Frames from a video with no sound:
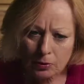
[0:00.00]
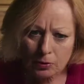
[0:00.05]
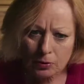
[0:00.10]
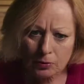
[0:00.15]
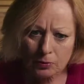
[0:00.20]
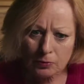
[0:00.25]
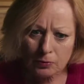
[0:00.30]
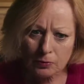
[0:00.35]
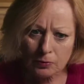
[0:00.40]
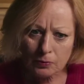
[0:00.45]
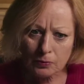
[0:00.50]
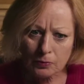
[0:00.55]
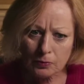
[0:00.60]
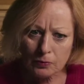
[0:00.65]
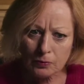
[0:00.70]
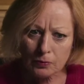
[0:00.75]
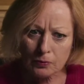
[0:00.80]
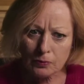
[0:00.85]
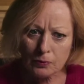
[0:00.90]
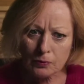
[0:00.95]

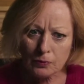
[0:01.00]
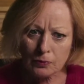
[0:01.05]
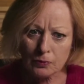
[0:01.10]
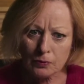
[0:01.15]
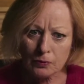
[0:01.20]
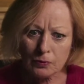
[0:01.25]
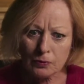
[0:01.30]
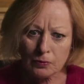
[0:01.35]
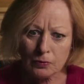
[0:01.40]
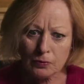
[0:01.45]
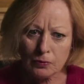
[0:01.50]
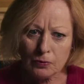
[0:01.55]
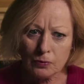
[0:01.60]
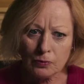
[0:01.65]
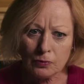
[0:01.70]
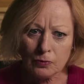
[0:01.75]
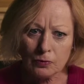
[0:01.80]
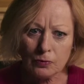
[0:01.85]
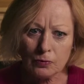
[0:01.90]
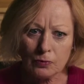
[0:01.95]

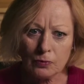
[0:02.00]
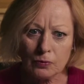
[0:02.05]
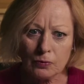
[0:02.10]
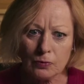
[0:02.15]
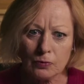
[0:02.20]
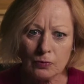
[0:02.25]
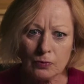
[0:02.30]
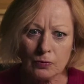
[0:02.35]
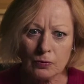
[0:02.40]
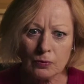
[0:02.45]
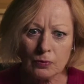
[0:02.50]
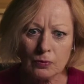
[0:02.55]
(silence)